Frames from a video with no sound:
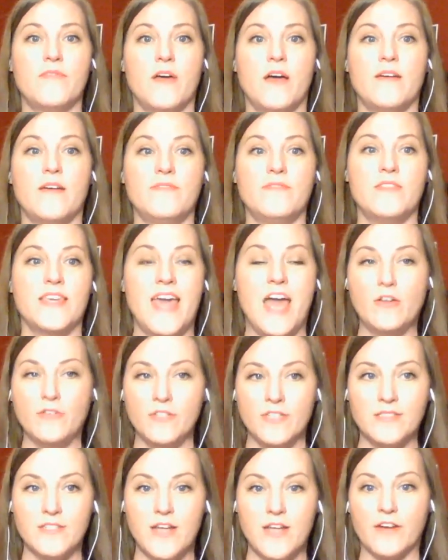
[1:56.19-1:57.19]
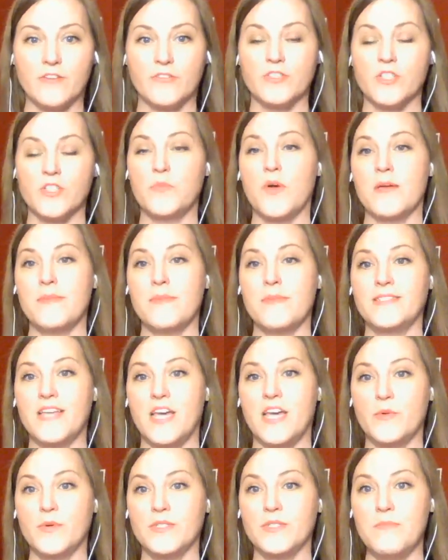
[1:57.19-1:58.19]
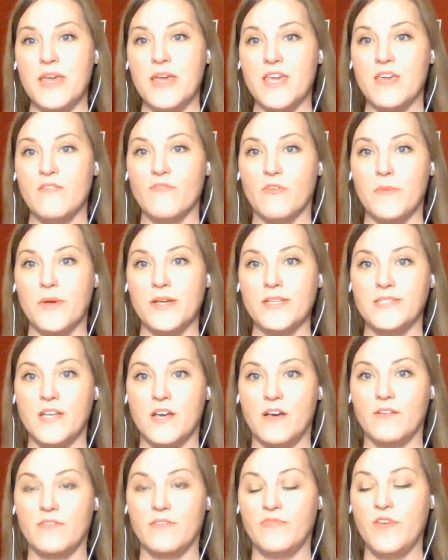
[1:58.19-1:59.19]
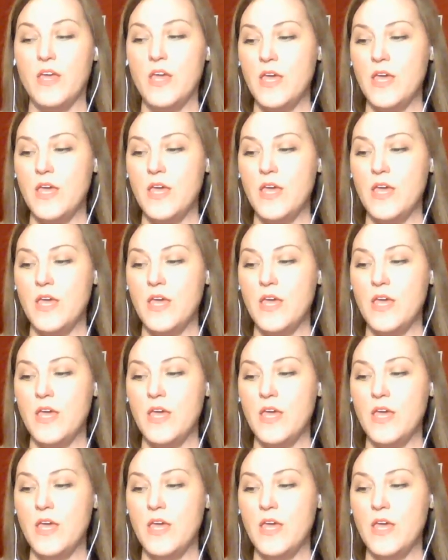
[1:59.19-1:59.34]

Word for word: of the countless doctor's appointments i was making for myself